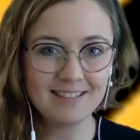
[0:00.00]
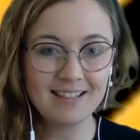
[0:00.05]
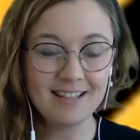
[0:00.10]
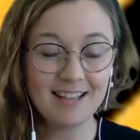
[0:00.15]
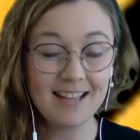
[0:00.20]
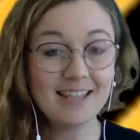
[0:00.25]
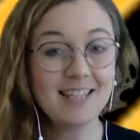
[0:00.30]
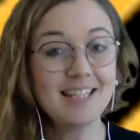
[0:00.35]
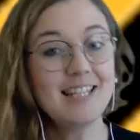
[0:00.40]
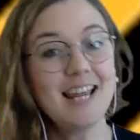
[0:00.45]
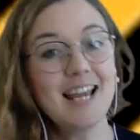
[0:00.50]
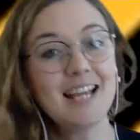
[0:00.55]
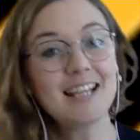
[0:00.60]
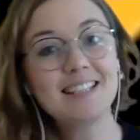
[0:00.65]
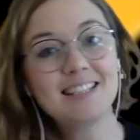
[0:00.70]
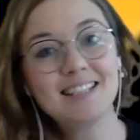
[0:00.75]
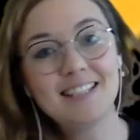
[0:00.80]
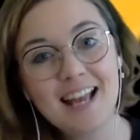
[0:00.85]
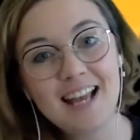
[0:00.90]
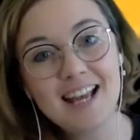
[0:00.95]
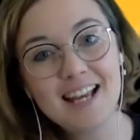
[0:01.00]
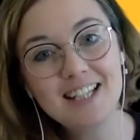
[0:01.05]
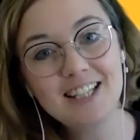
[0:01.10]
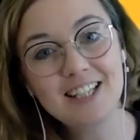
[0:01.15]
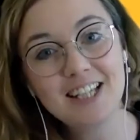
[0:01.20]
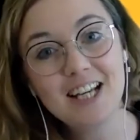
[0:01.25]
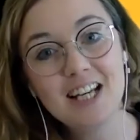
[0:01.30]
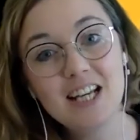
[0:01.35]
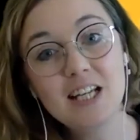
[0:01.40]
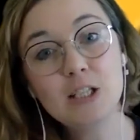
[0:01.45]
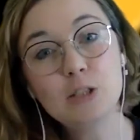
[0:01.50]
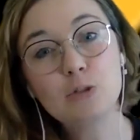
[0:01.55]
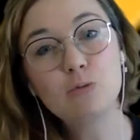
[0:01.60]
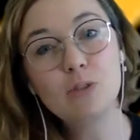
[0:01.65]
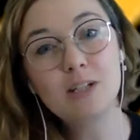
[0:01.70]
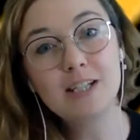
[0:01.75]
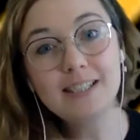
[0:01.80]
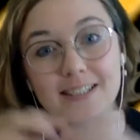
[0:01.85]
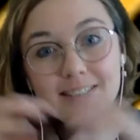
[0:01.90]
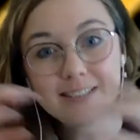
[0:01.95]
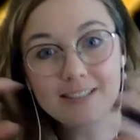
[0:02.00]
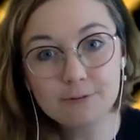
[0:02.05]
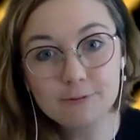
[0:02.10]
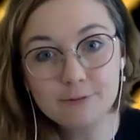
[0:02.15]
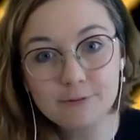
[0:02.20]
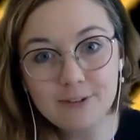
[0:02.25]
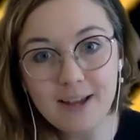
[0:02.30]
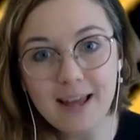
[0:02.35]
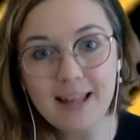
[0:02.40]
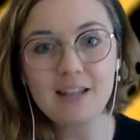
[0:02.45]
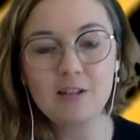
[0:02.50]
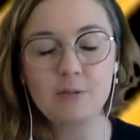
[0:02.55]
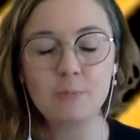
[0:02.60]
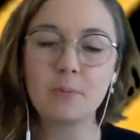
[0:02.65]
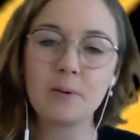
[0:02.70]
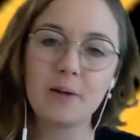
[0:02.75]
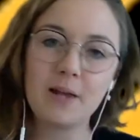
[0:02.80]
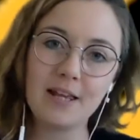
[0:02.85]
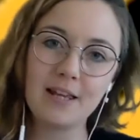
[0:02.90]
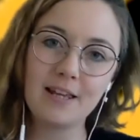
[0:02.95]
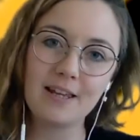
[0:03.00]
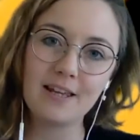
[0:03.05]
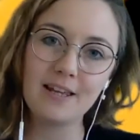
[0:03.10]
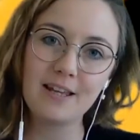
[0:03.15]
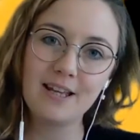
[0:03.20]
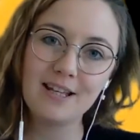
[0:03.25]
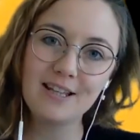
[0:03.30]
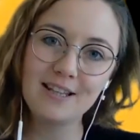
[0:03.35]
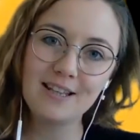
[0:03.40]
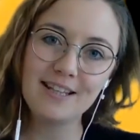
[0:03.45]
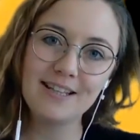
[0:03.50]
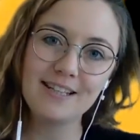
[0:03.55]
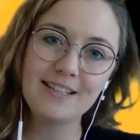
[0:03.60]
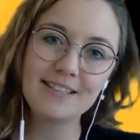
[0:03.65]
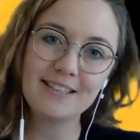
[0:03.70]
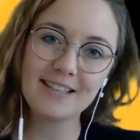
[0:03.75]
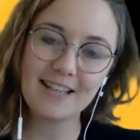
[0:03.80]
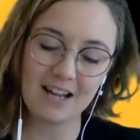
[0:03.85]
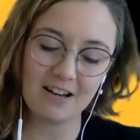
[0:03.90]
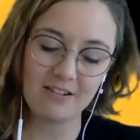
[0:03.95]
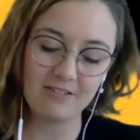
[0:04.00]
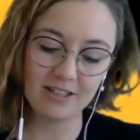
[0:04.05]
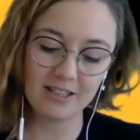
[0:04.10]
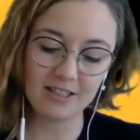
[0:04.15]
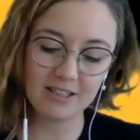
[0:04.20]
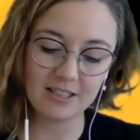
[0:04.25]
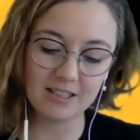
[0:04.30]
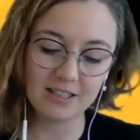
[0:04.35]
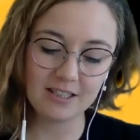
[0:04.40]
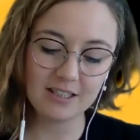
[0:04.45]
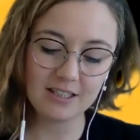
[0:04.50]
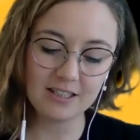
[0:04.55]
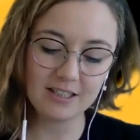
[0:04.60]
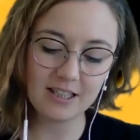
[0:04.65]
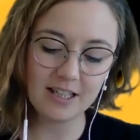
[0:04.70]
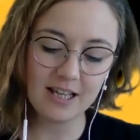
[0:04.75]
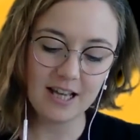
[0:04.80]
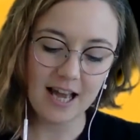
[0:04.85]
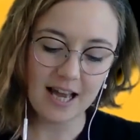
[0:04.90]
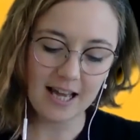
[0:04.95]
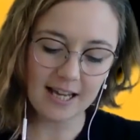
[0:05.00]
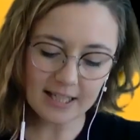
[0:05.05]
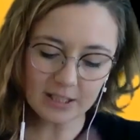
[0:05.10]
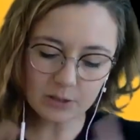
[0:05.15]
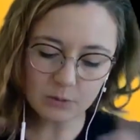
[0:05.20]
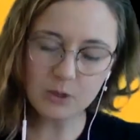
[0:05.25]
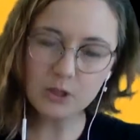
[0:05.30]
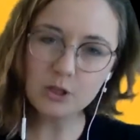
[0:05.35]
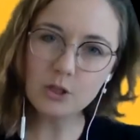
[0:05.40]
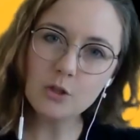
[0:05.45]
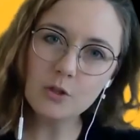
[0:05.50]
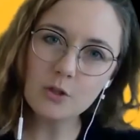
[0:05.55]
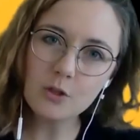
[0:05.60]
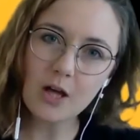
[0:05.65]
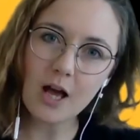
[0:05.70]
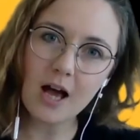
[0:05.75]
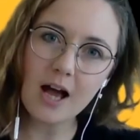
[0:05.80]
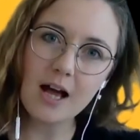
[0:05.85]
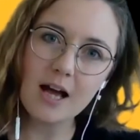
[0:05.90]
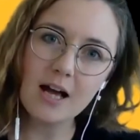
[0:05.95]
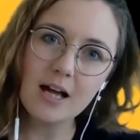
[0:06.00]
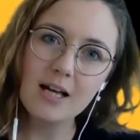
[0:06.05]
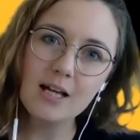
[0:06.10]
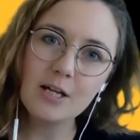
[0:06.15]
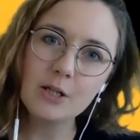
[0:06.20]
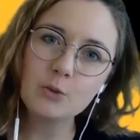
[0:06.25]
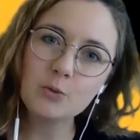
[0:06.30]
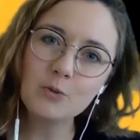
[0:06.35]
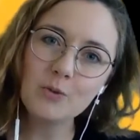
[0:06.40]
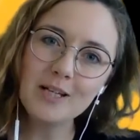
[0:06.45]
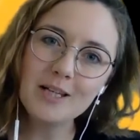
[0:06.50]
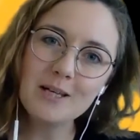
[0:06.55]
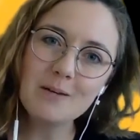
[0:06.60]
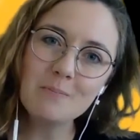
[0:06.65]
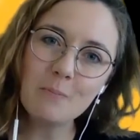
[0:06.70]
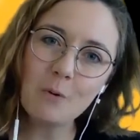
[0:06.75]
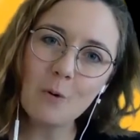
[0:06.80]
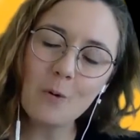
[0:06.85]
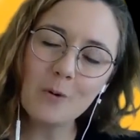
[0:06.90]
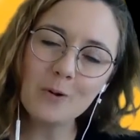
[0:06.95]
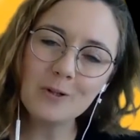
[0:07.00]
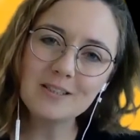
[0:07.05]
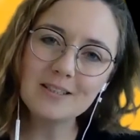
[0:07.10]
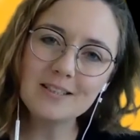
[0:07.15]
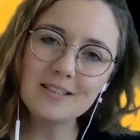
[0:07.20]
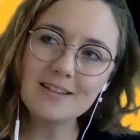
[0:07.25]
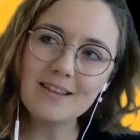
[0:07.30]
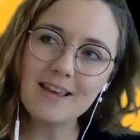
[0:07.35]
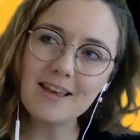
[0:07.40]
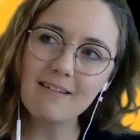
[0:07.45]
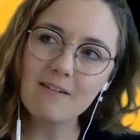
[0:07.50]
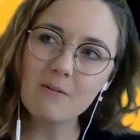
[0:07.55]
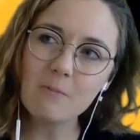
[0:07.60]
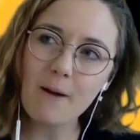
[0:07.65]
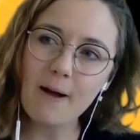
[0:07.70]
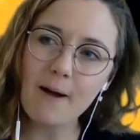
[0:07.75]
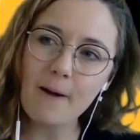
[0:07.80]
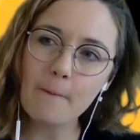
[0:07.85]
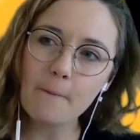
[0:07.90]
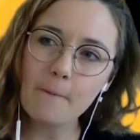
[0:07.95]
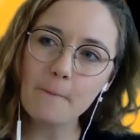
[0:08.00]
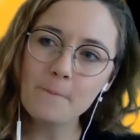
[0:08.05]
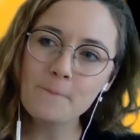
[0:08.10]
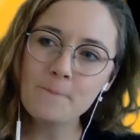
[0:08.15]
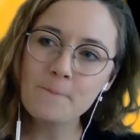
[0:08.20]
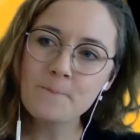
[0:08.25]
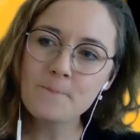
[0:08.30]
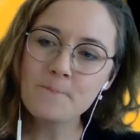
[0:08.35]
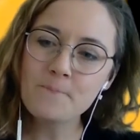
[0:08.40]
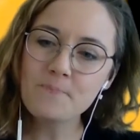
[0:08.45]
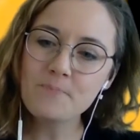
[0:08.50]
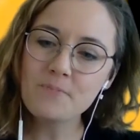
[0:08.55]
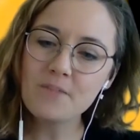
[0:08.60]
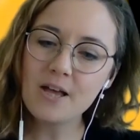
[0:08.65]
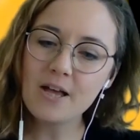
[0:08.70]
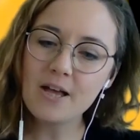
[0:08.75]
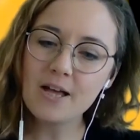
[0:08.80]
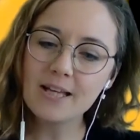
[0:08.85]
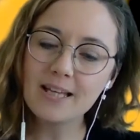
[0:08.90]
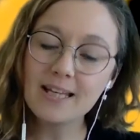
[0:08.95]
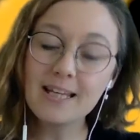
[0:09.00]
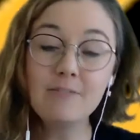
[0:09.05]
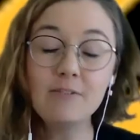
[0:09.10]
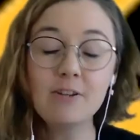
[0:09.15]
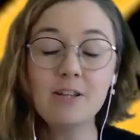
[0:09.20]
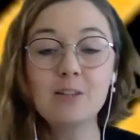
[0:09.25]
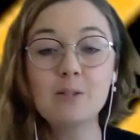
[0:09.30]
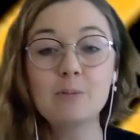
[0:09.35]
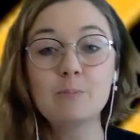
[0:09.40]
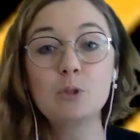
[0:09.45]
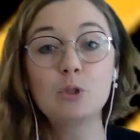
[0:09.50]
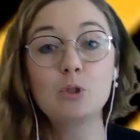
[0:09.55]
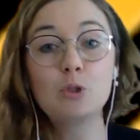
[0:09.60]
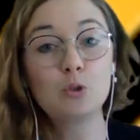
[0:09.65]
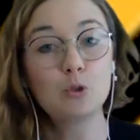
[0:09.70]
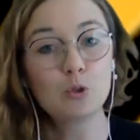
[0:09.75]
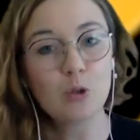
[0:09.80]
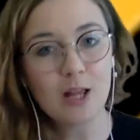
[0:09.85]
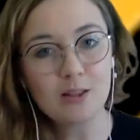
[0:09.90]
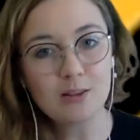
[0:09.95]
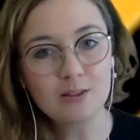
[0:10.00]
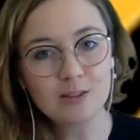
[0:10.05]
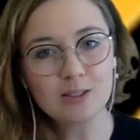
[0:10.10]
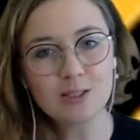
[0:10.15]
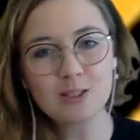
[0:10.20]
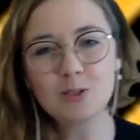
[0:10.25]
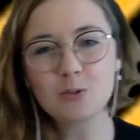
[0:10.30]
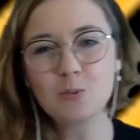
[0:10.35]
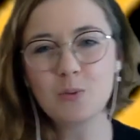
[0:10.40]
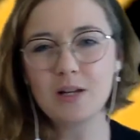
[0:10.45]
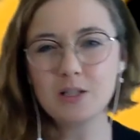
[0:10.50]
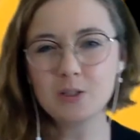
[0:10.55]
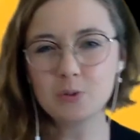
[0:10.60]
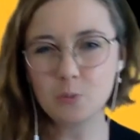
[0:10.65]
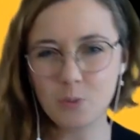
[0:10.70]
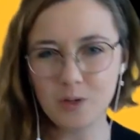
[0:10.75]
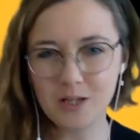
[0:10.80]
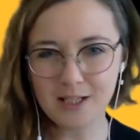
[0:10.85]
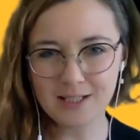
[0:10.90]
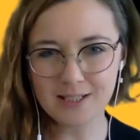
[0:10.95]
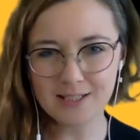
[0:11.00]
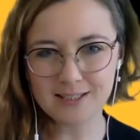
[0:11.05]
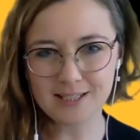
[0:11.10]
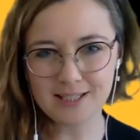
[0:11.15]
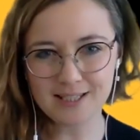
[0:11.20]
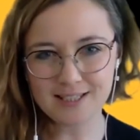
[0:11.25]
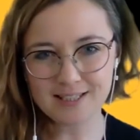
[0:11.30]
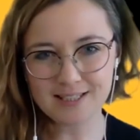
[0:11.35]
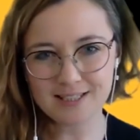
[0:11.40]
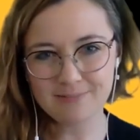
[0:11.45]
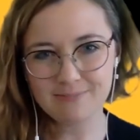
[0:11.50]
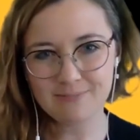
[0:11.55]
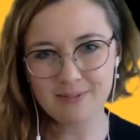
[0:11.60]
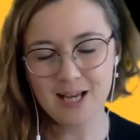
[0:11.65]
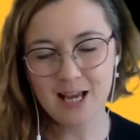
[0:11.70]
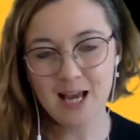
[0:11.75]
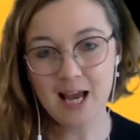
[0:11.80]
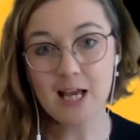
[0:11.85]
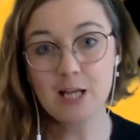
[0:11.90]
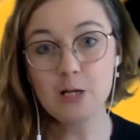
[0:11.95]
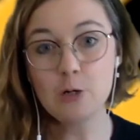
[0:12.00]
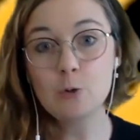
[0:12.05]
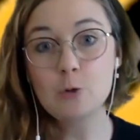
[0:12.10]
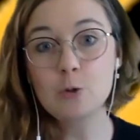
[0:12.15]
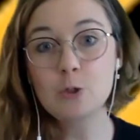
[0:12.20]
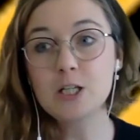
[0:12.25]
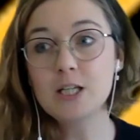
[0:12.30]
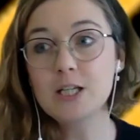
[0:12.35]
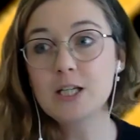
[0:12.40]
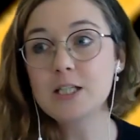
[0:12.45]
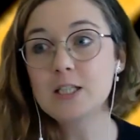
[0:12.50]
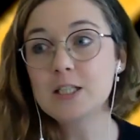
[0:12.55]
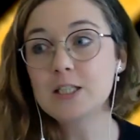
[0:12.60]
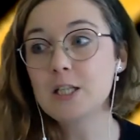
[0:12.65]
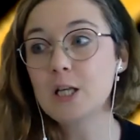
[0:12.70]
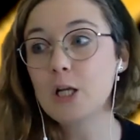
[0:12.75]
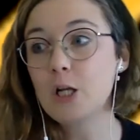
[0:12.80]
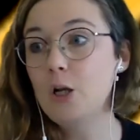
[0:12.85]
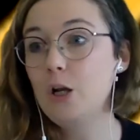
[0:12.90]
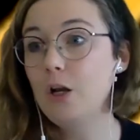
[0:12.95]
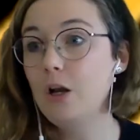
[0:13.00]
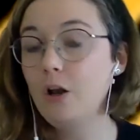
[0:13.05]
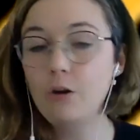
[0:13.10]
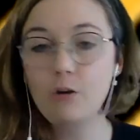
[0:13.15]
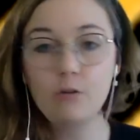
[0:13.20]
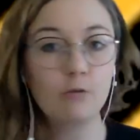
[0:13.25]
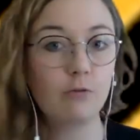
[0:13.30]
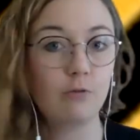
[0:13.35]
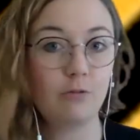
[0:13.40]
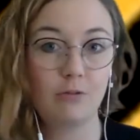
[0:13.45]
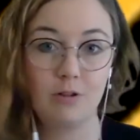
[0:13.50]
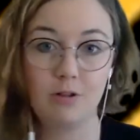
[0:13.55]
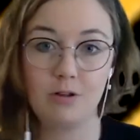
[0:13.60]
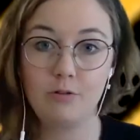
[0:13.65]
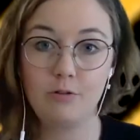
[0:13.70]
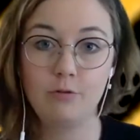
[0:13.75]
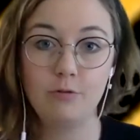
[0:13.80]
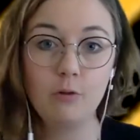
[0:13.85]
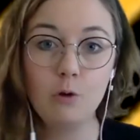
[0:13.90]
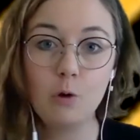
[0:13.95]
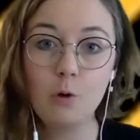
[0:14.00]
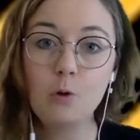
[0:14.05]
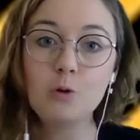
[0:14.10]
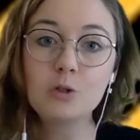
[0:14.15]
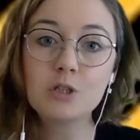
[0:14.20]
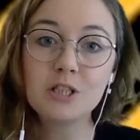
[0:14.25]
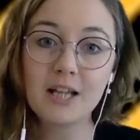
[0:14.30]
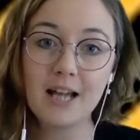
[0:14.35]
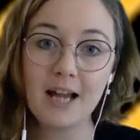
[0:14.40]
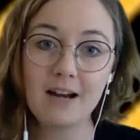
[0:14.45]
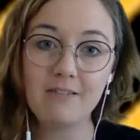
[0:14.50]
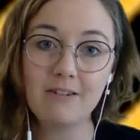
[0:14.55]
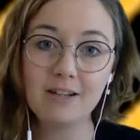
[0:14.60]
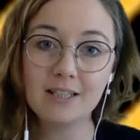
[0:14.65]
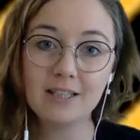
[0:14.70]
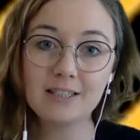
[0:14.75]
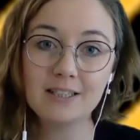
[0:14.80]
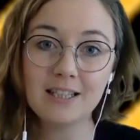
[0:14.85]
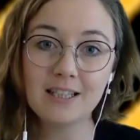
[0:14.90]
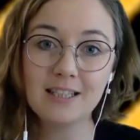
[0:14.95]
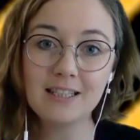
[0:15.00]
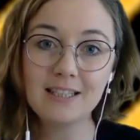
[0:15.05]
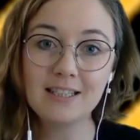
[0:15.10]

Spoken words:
And the next stage is really developing these characters. And as we do that, it's really important to think about giving them strengths as well as weaknesses. An audience love a flawed character,